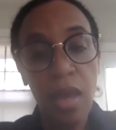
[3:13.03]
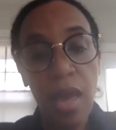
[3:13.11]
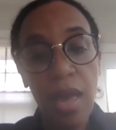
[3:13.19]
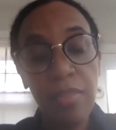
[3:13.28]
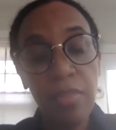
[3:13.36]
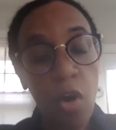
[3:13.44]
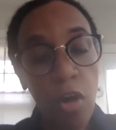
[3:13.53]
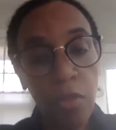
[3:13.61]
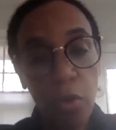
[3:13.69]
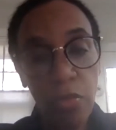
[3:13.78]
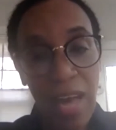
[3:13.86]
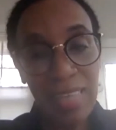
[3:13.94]
And
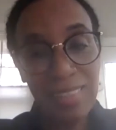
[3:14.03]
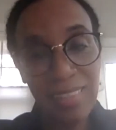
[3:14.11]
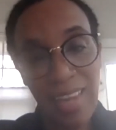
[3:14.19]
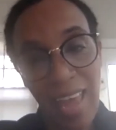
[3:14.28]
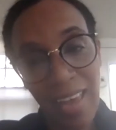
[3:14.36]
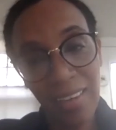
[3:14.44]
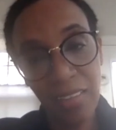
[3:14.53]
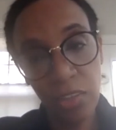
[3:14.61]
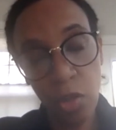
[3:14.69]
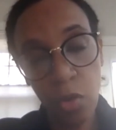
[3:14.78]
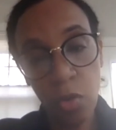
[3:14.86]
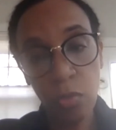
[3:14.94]
although that's an
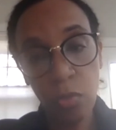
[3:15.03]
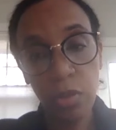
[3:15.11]
anecdote,